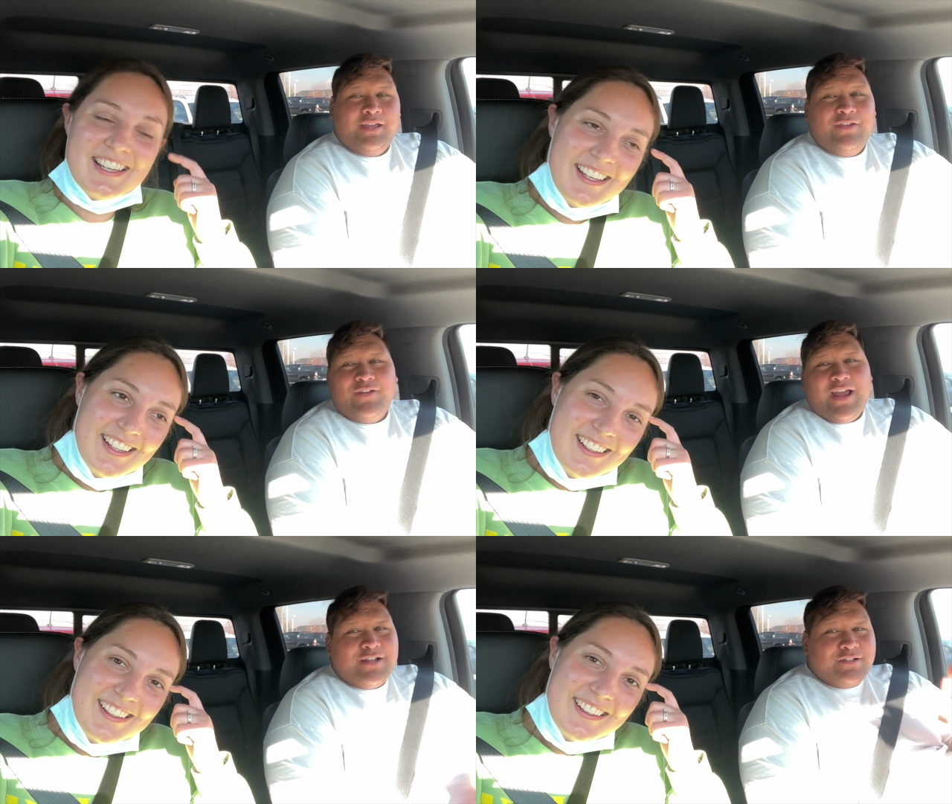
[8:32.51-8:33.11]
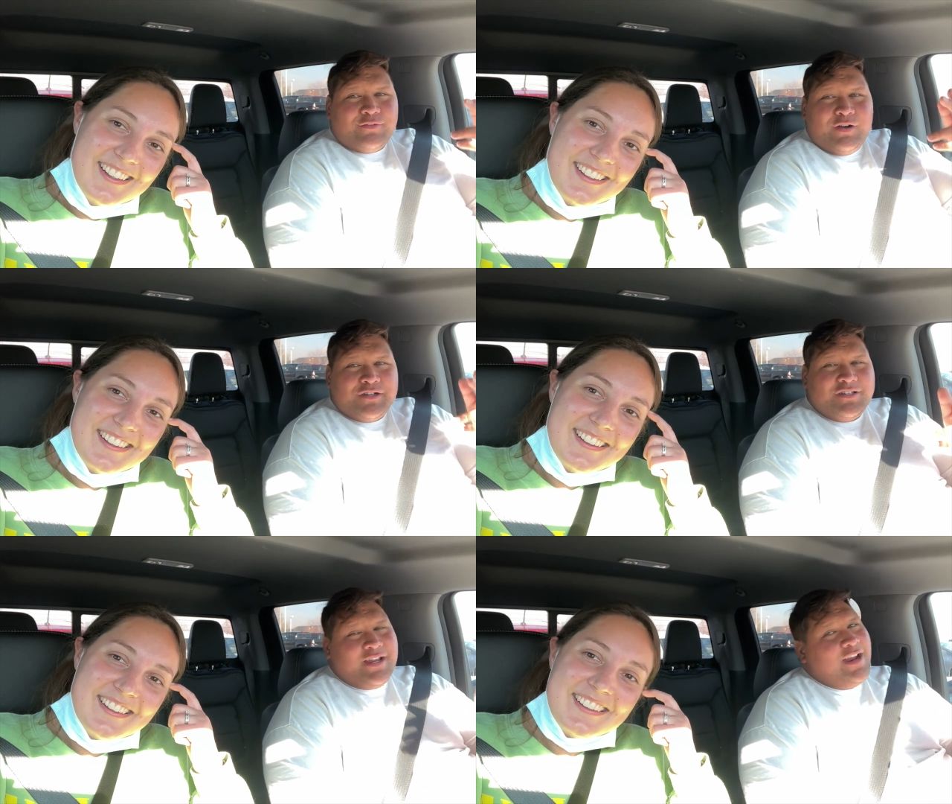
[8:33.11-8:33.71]
Speaker 1: He even answered
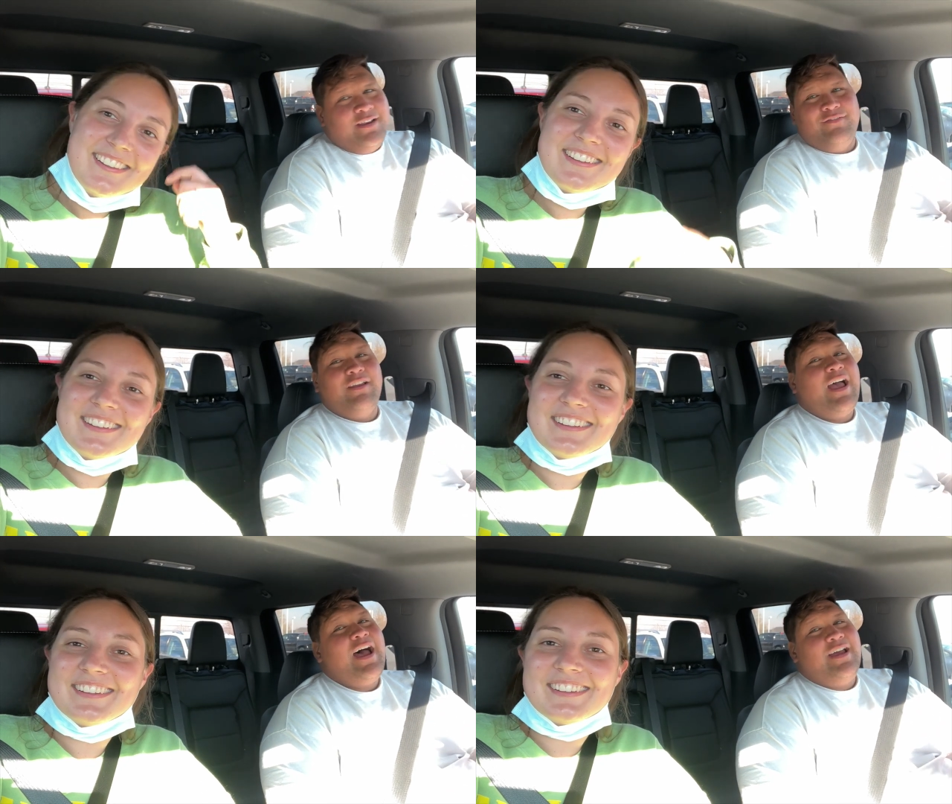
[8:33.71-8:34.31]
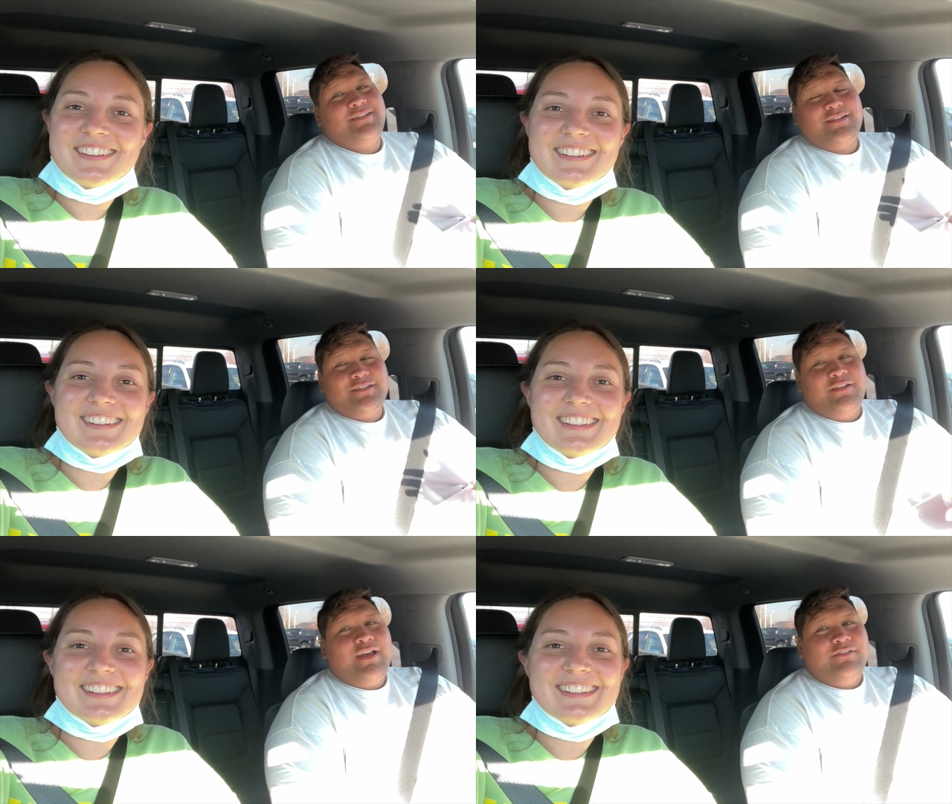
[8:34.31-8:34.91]
questions that I didn't even
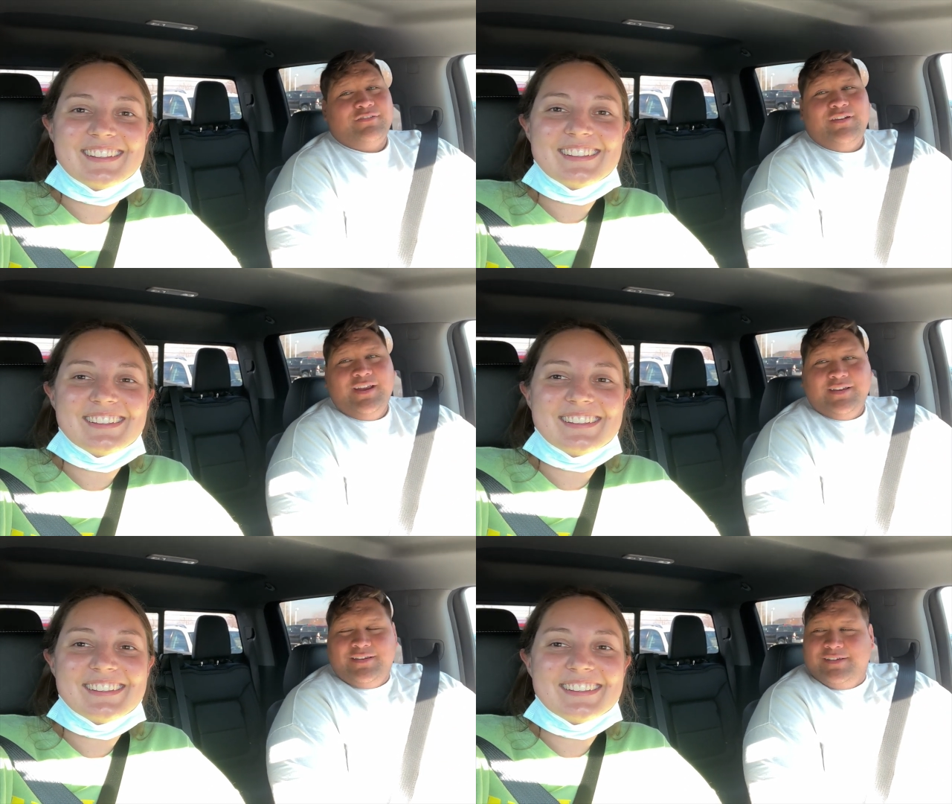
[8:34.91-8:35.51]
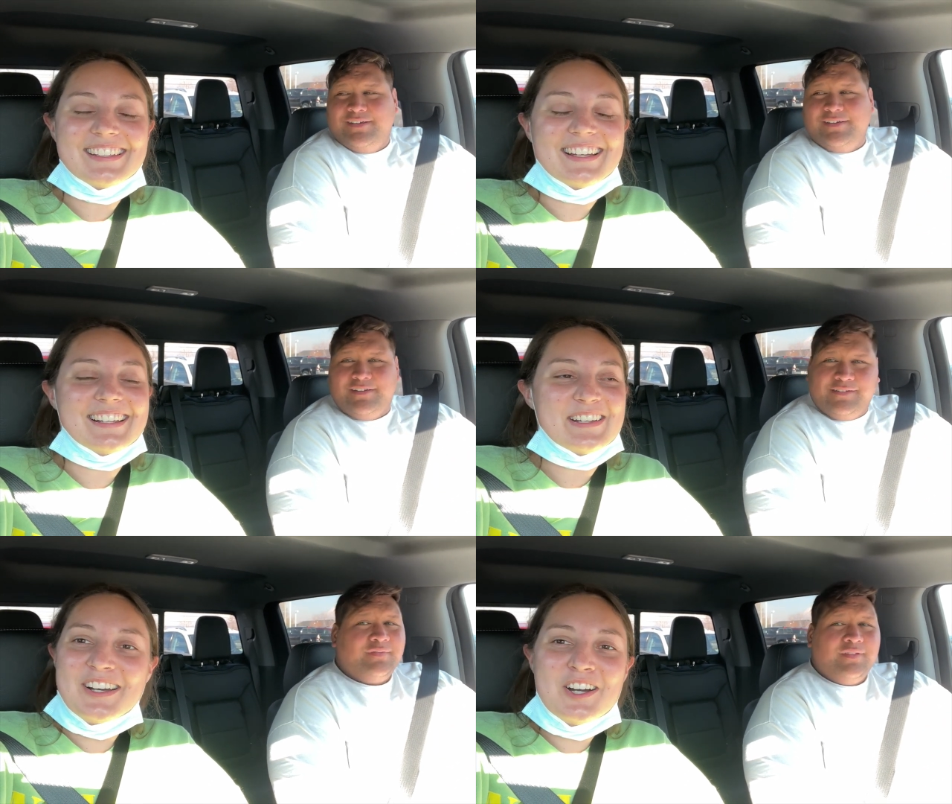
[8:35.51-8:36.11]
ask, so that was great.
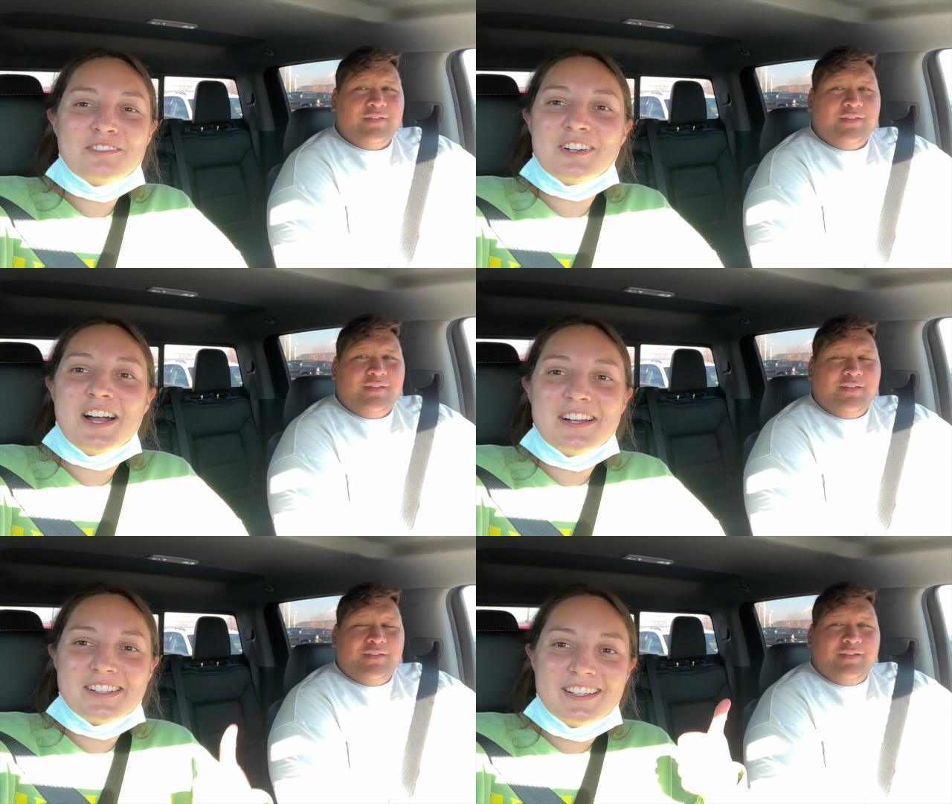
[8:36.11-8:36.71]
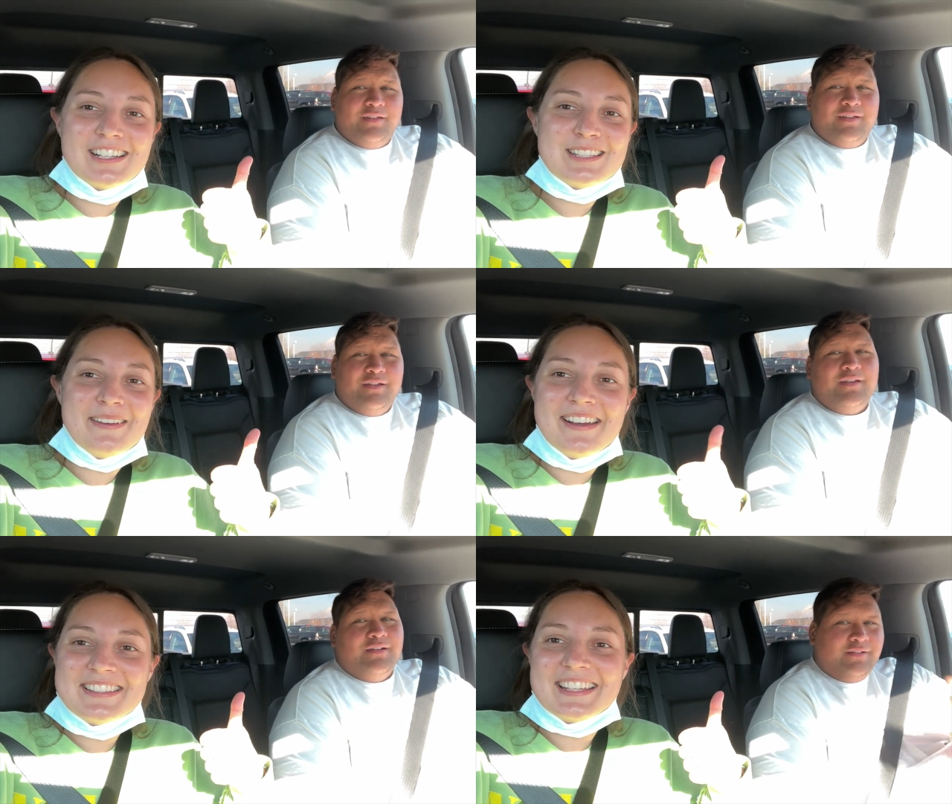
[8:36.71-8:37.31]
Yeah.
Speaker 2: Overall, good
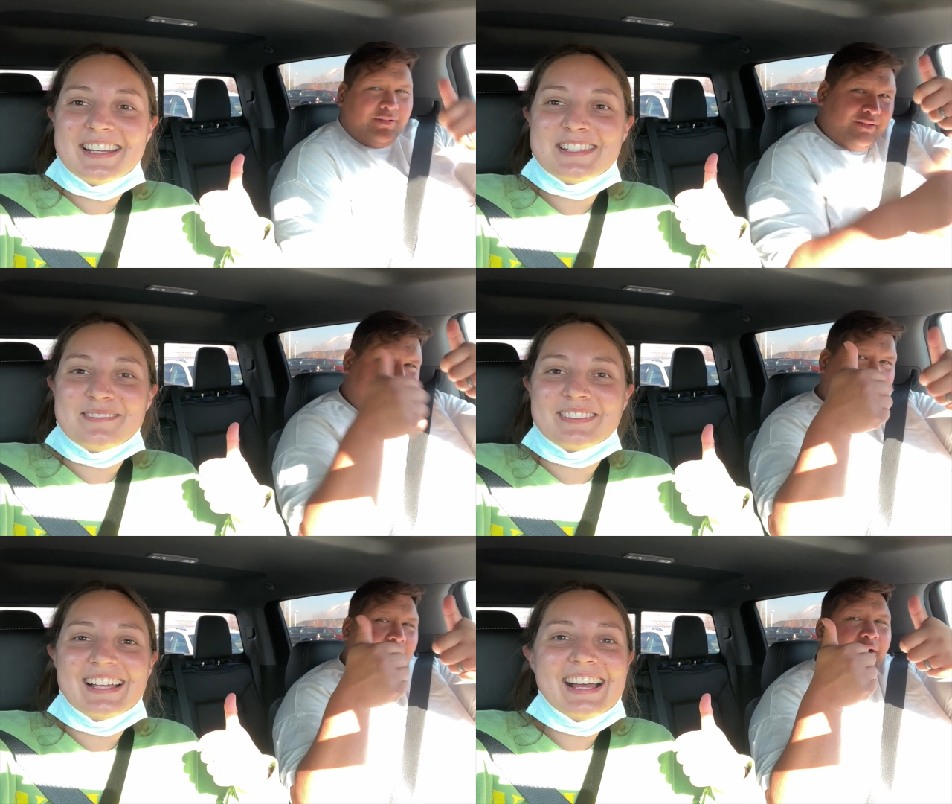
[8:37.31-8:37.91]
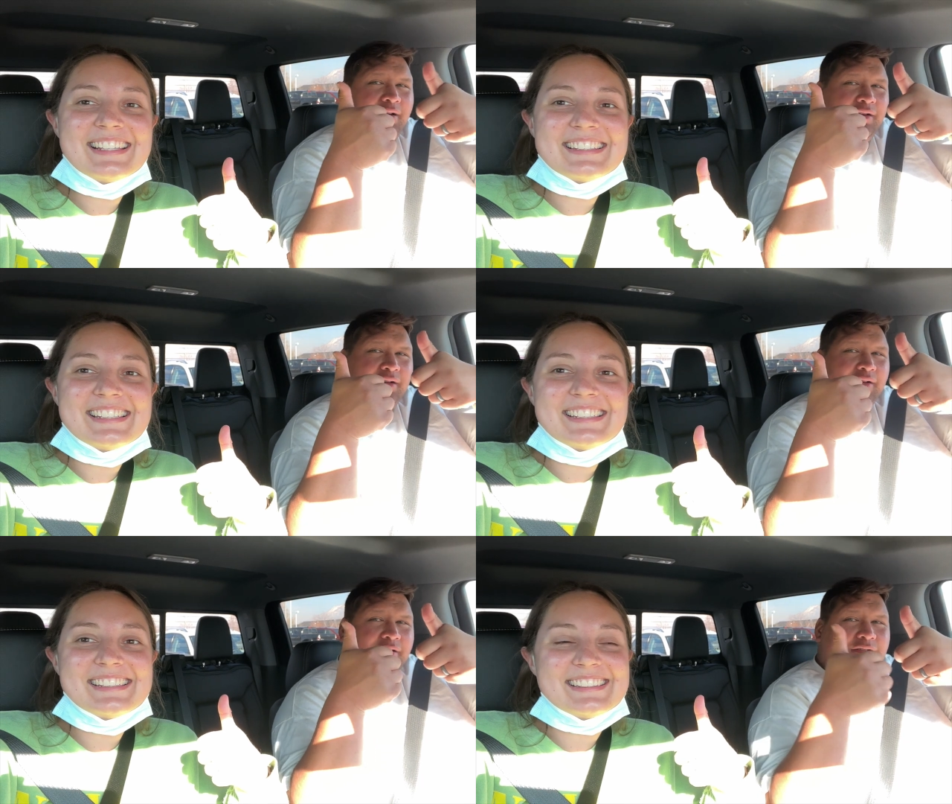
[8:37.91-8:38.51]
experience getting some
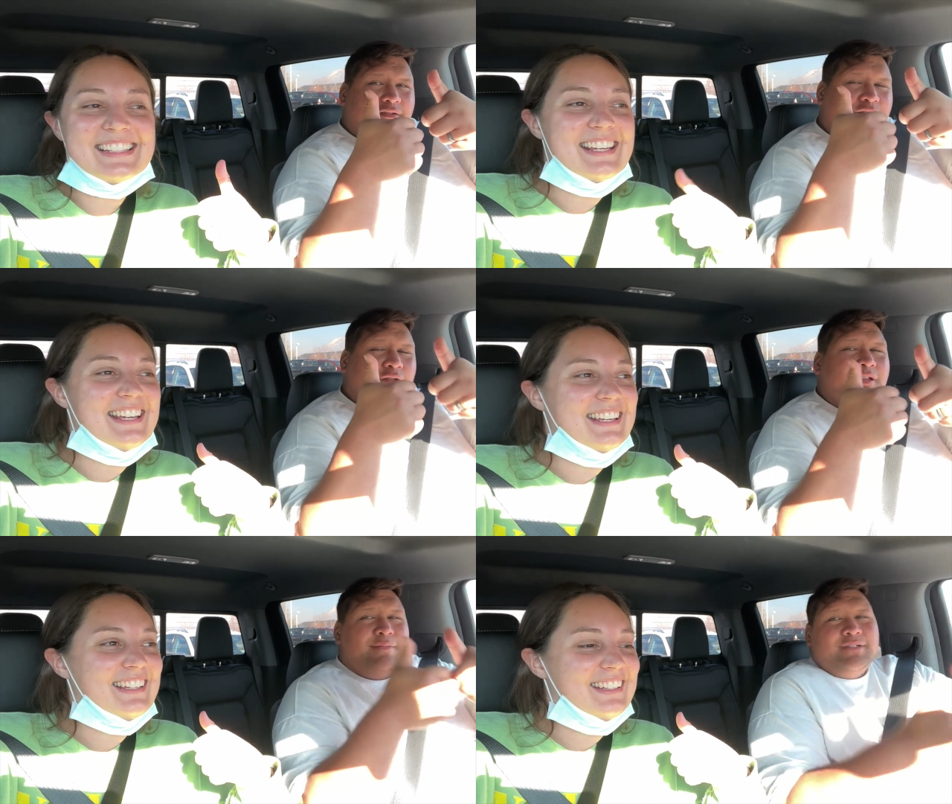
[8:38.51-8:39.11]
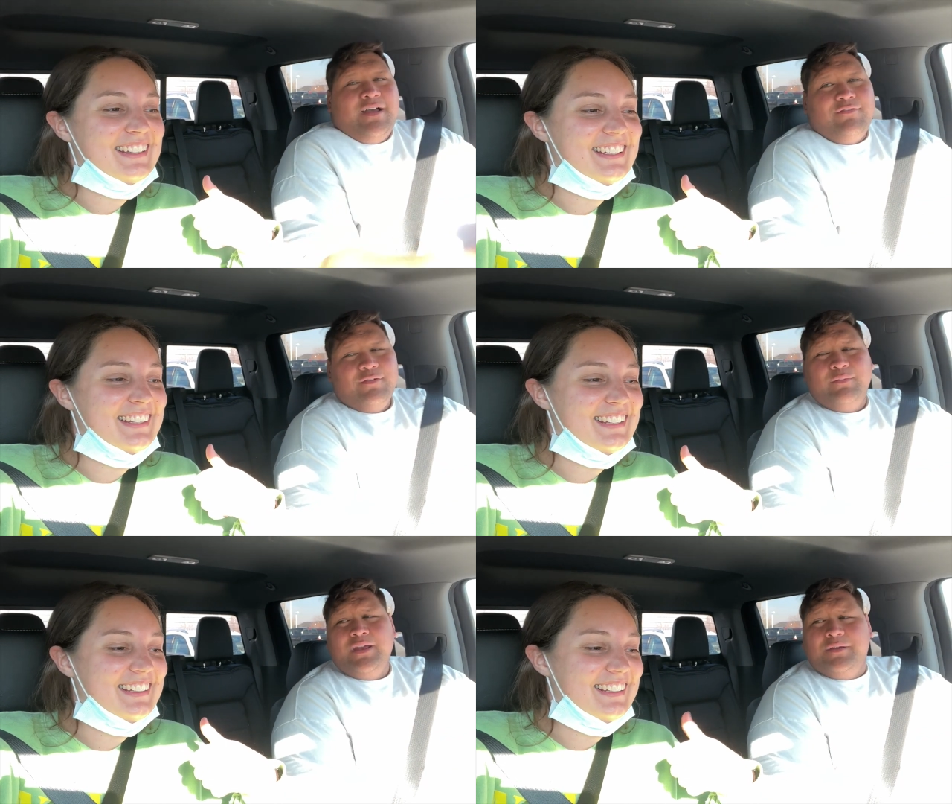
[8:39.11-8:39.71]
glasses.
Speaker 1: Two thumbs up for me.